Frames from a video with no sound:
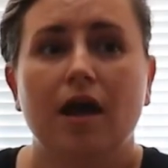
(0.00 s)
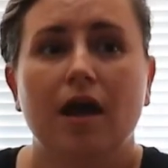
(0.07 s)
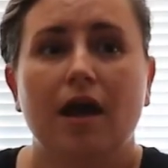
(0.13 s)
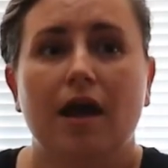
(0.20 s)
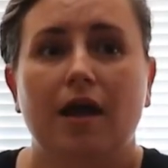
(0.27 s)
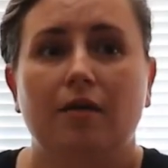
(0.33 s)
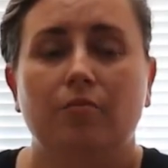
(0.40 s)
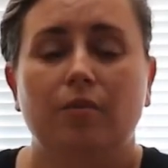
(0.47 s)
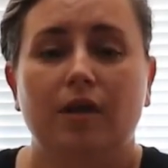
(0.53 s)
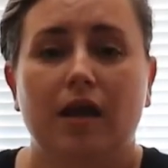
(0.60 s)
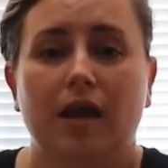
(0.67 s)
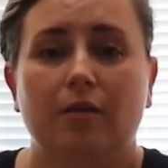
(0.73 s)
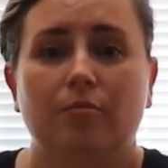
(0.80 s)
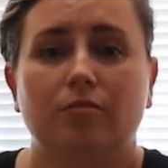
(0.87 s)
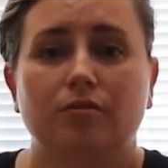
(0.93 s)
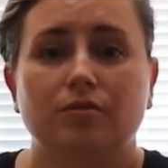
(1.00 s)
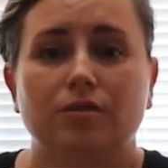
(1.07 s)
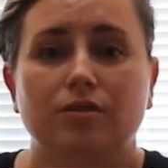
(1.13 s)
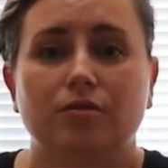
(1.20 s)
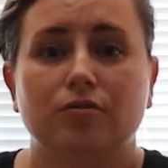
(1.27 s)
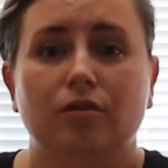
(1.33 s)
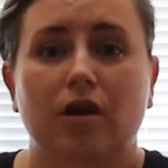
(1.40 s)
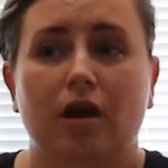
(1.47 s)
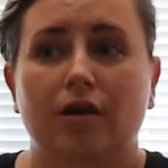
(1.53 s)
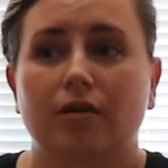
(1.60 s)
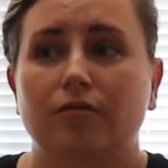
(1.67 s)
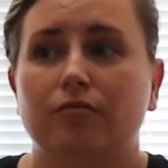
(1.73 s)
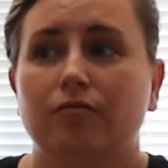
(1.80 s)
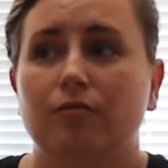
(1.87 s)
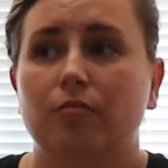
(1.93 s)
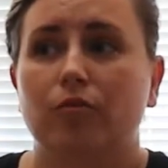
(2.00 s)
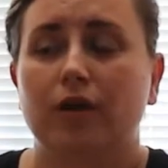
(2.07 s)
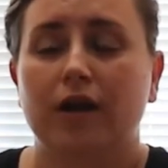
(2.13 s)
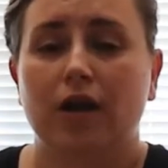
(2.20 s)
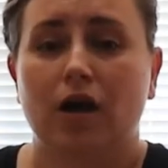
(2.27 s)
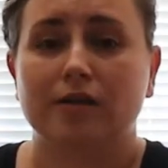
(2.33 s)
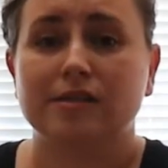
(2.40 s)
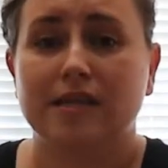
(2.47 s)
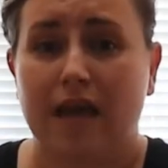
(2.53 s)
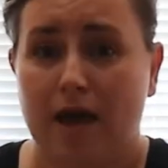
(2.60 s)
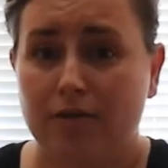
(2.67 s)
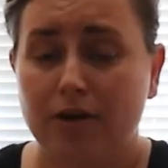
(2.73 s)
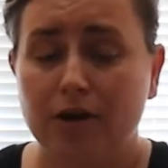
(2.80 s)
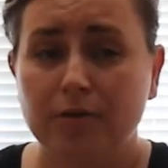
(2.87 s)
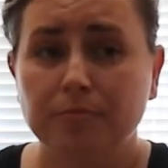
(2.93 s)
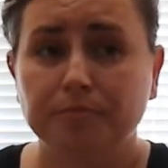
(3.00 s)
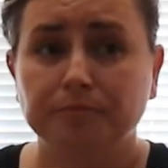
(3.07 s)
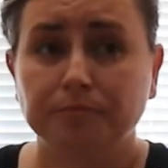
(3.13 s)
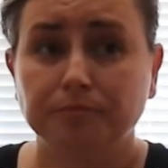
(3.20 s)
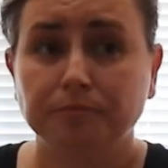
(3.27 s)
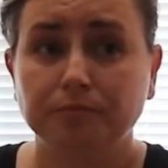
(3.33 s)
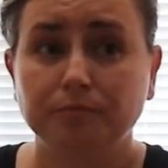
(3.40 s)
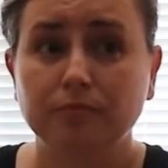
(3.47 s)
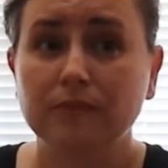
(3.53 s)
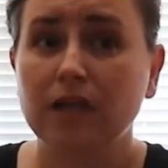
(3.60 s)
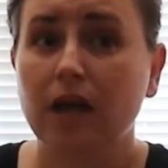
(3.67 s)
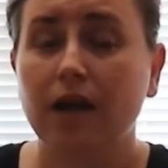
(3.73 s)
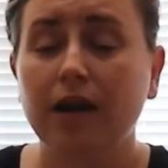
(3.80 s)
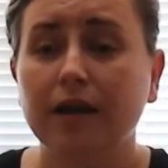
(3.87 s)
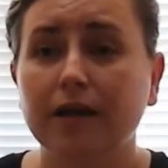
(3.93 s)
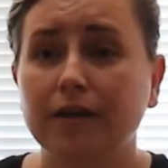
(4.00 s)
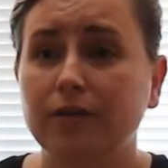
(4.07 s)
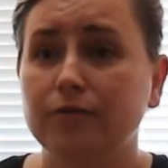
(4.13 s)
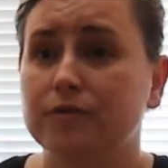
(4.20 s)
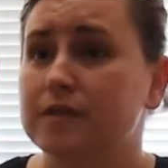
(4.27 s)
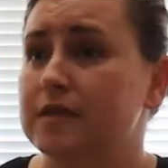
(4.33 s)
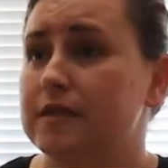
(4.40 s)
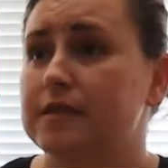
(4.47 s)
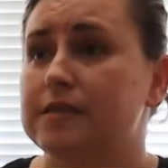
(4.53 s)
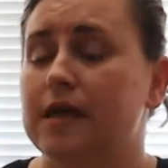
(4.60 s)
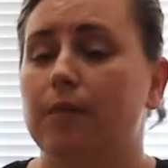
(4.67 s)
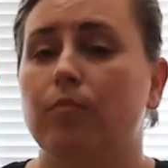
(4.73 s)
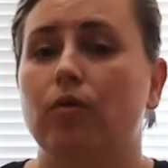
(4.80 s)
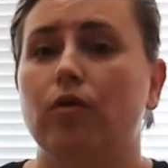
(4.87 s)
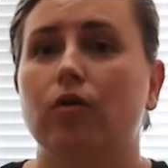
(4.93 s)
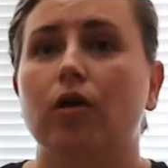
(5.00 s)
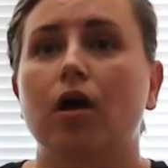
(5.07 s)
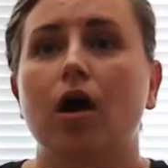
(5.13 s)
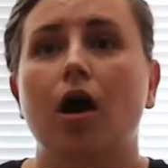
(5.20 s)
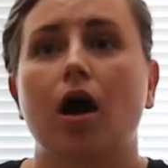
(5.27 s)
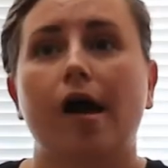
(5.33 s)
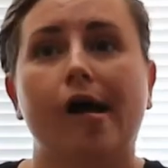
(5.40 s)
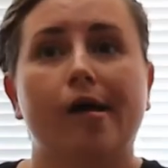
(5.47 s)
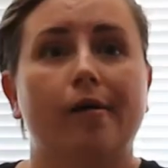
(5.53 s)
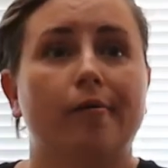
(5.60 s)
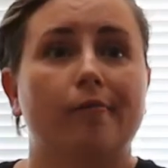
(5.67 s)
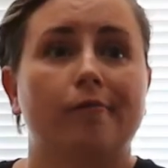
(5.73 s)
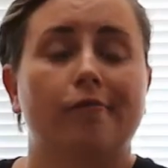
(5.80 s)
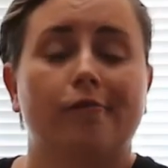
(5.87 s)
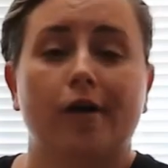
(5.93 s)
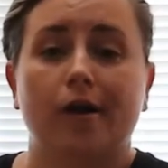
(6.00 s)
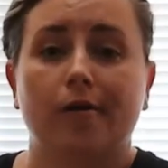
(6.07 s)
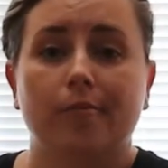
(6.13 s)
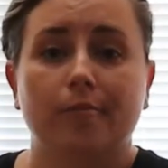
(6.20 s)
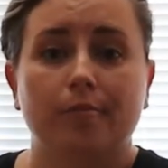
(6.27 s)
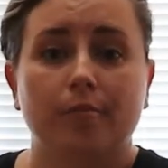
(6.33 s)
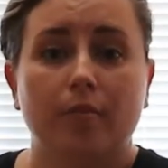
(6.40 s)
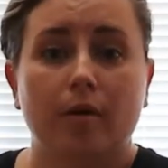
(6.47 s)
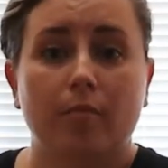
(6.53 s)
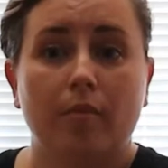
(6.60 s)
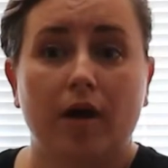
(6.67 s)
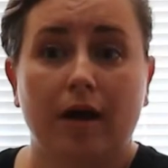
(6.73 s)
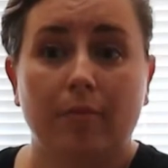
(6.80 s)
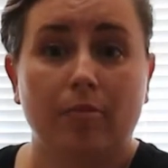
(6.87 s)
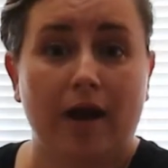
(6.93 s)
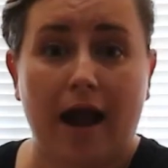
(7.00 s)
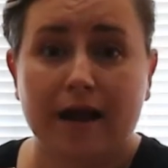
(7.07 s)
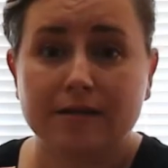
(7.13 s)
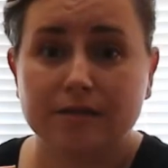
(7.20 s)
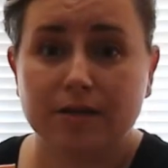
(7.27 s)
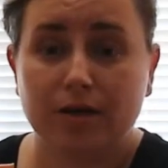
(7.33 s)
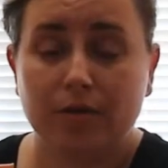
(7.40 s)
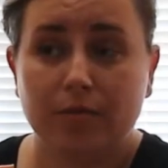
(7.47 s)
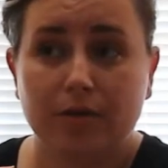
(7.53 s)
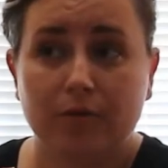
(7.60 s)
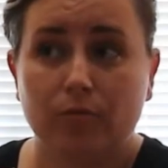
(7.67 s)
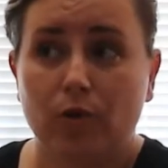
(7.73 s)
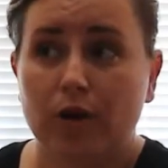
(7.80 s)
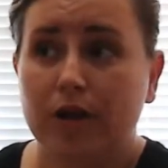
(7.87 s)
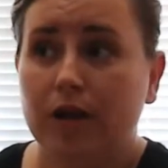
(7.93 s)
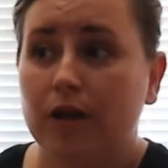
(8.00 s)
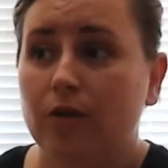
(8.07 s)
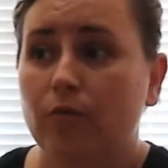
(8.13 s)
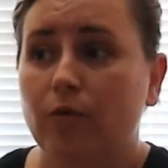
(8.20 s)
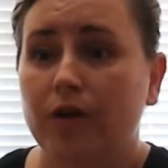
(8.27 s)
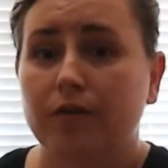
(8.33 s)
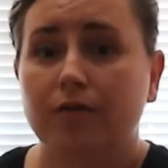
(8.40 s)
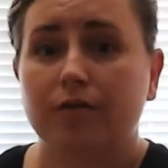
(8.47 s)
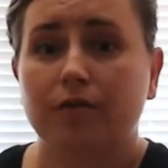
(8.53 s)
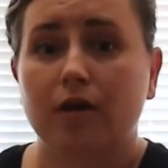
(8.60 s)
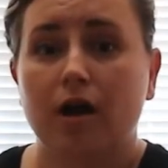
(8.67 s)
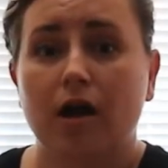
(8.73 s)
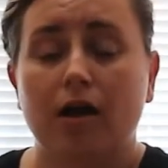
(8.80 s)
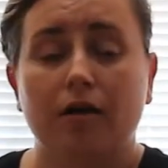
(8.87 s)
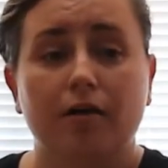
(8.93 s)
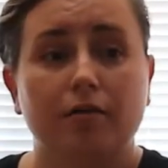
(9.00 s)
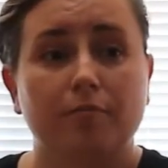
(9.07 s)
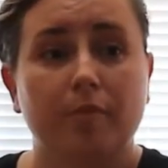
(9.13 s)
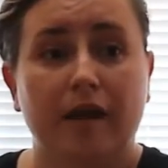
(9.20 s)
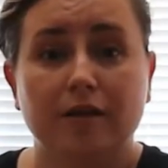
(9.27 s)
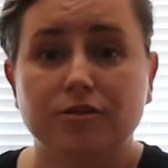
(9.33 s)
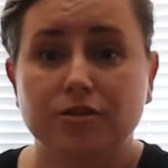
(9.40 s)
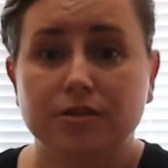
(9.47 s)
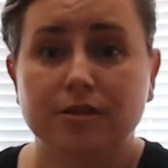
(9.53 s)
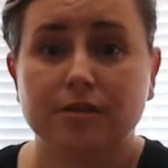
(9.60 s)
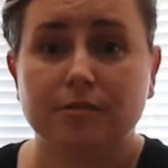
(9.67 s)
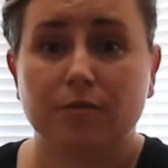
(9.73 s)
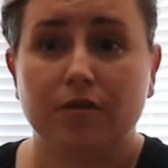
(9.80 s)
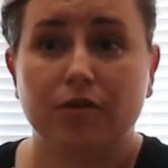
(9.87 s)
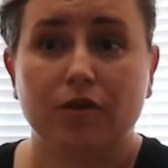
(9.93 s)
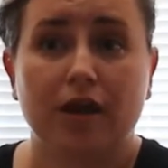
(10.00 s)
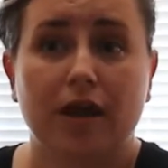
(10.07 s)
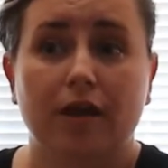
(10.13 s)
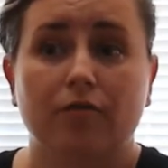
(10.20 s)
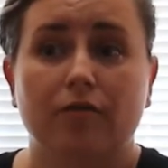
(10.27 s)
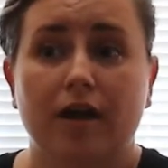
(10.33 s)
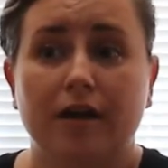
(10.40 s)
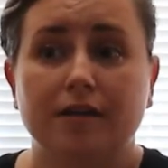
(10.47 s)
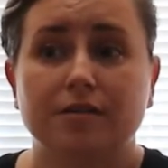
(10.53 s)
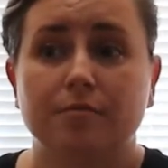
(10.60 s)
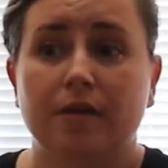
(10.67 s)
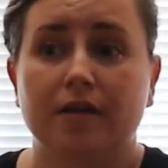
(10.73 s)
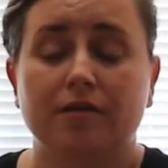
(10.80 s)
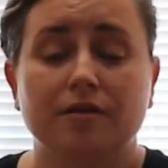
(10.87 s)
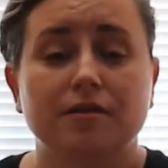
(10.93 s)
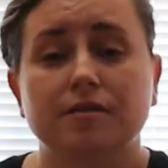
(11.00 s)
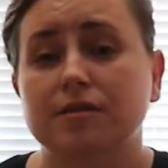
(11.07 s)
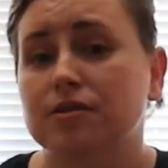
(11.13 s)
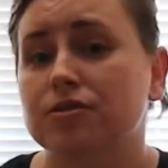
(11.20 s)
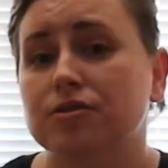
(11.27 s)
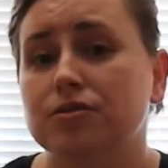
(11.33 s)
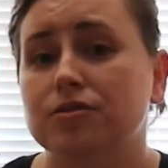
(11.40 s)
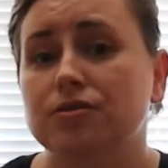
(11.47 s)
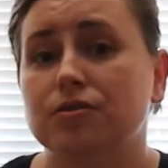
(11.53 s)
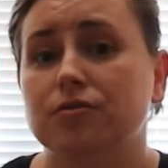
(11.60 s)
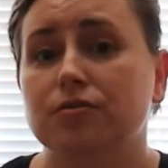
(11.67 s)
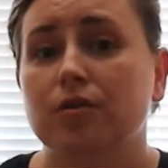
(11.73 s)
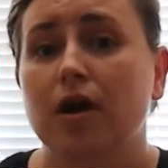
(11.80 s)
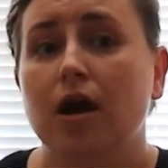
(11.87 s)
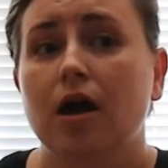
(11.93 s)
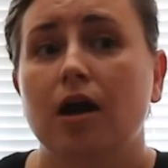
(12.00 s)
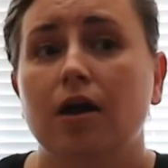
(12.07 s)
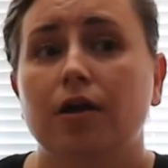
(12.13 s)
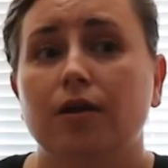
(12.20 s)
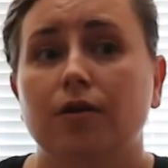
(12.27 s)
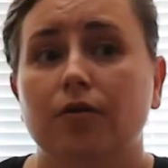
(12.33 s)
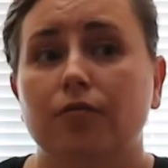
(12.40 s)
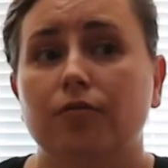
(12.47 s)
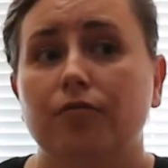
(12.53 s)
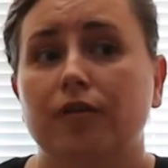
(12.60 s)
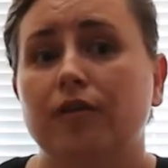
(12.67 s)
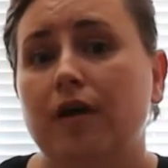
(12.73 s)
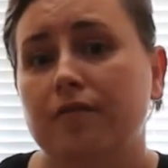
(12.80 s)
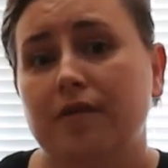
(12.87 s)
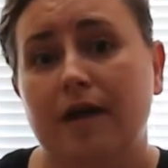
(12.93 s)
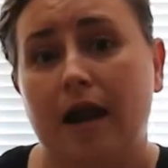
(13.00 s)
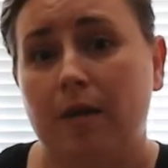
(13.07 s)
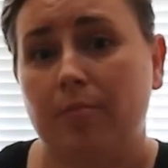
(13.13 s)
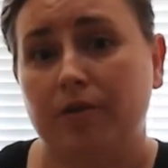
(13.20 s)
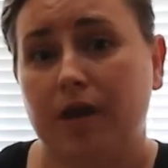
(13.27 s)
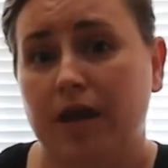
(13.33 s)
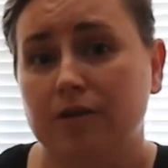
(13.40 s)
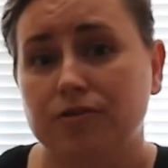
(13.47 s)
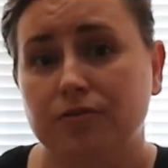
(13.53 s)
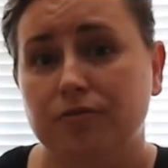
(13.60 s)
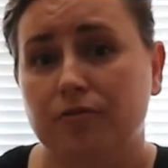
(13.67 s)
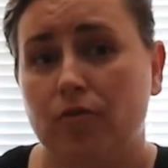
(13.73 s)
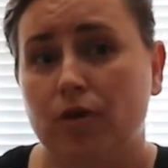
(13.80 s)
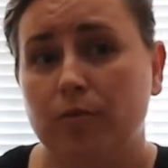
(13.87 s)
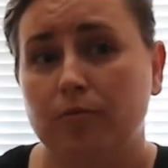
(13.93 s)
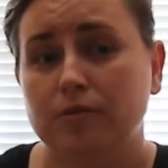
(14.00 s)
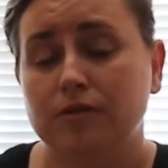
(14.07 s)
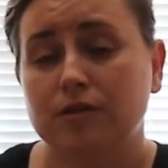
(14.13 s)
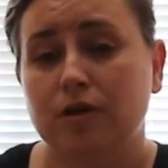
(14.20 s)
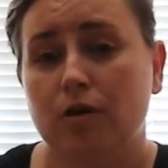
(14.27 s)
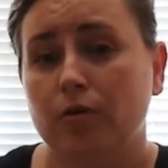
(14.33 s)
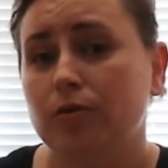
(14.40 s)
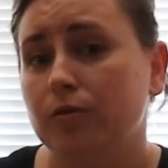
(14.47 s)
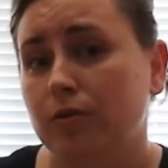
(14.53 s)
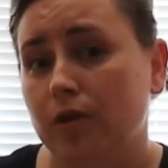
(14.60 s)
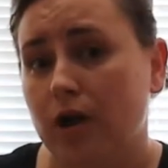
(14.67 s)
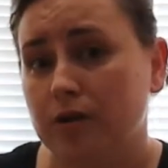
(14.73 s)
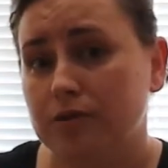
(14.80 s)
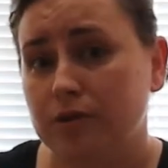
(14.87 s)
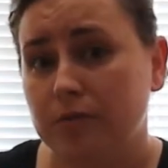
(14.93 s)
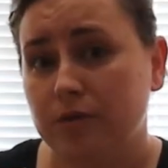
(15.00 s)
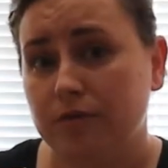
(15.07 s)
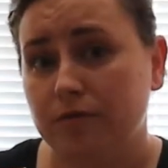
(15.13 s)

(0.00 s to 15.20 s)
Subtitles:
and be able to kind of bring it all together. And I can use an example from my practicum in working with patients when they're getting ready to make the decision to, fill out that application form to go to a long-term